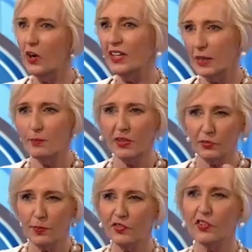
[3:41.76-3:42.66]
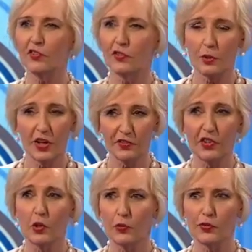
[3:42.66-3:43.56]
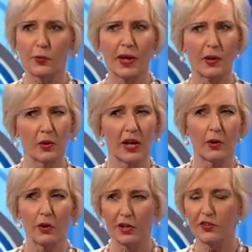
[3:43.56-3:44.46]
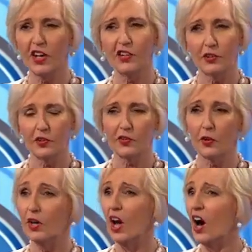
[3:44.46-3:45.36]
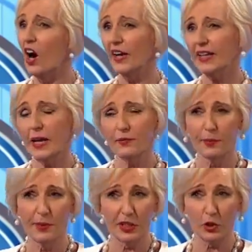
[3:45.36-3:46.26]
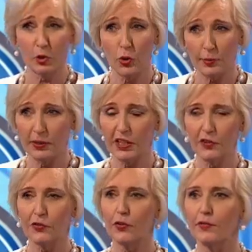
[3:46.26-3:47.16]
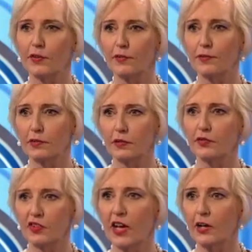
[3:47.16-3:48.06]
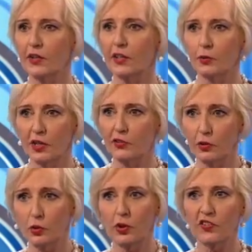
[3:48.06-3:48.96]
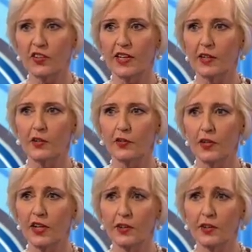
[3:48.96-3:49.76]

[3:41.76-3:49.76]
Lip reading: kind of get mixed messages to ourselves about our orientation and so on. I came from an incredibly conservative town in regional Queensland in the